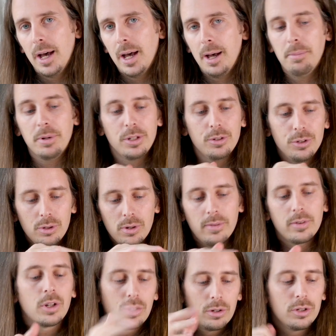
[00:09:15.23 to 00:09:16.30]
Uh, but you do
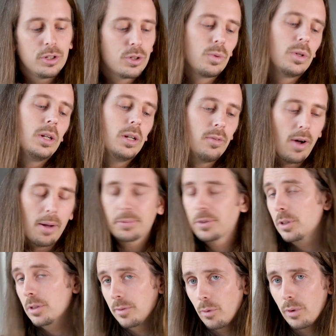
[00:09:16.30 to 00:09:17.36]
have a good suite of
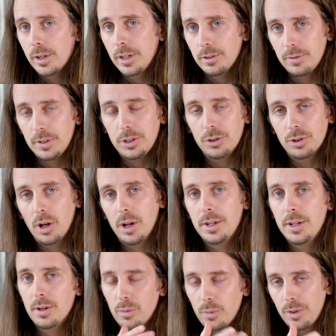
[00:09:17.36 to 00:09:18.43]
obstacle avoidance features
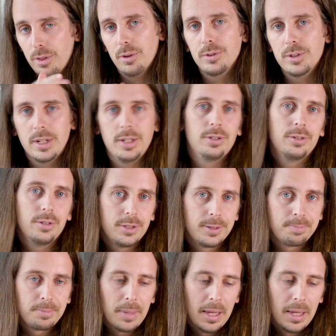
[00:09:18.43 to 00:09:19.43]
on here with those sensors.